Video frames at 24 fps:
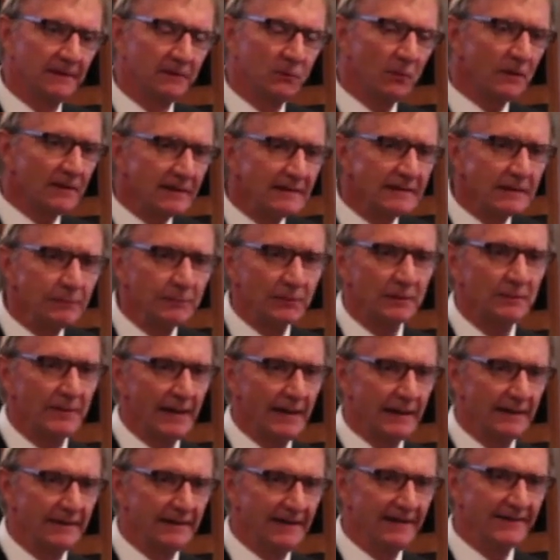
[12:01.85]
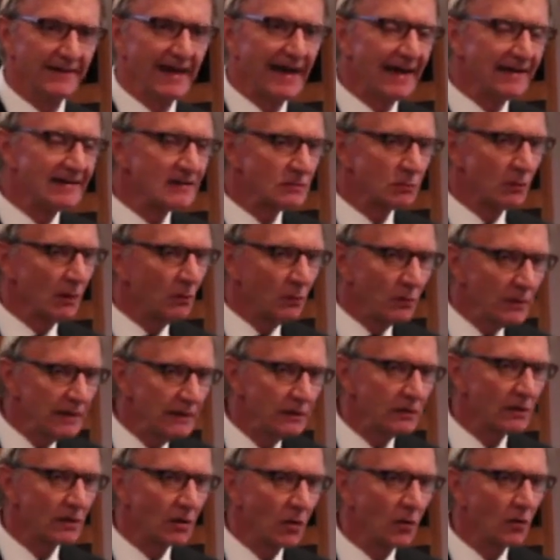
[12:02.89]
What a diplomat. And that is what
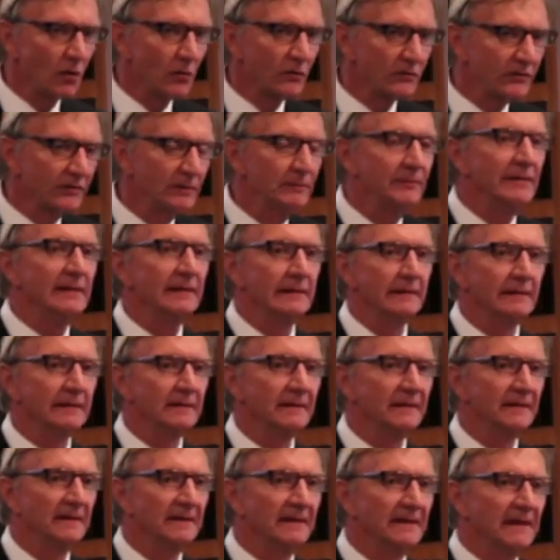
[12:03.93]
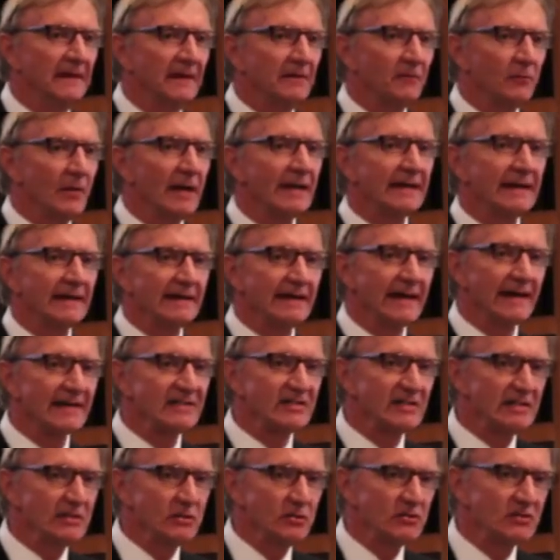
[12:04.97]
we are called to be.
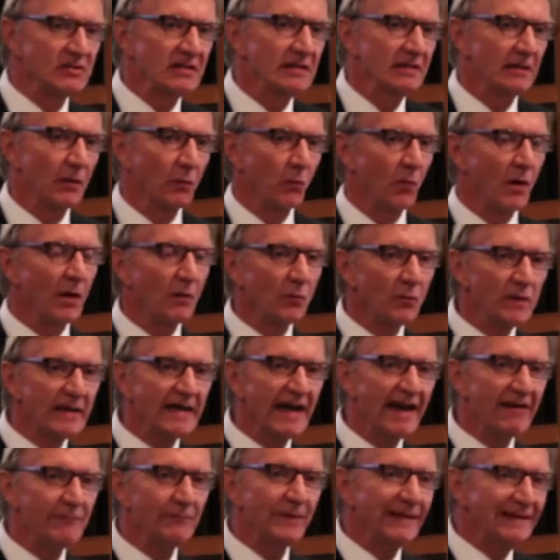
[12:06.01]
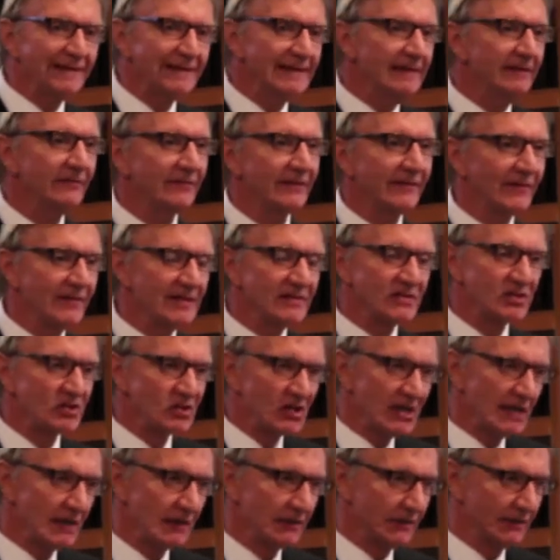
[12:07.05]
Recognizing, you see, that what we have been given, this
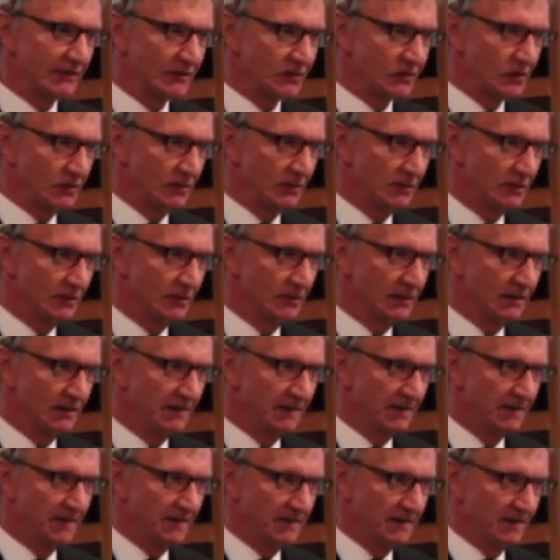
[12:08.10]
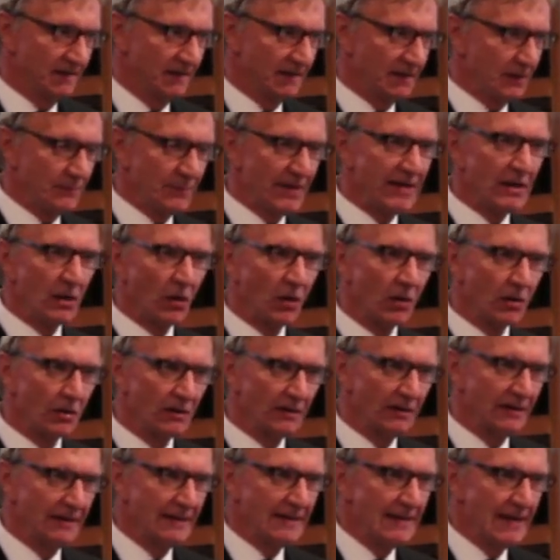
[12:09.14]
challenge, to be
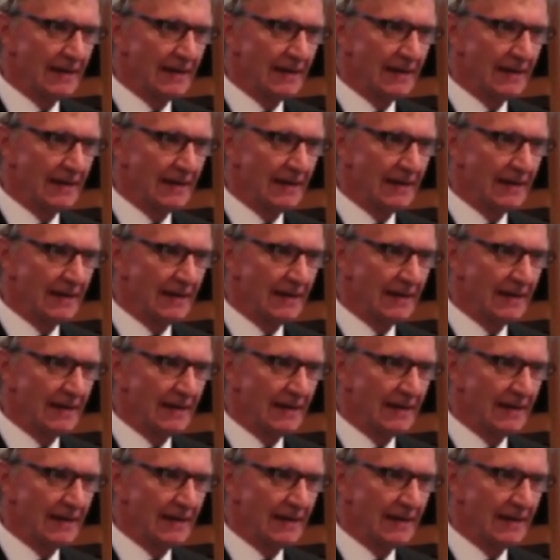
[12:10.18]
our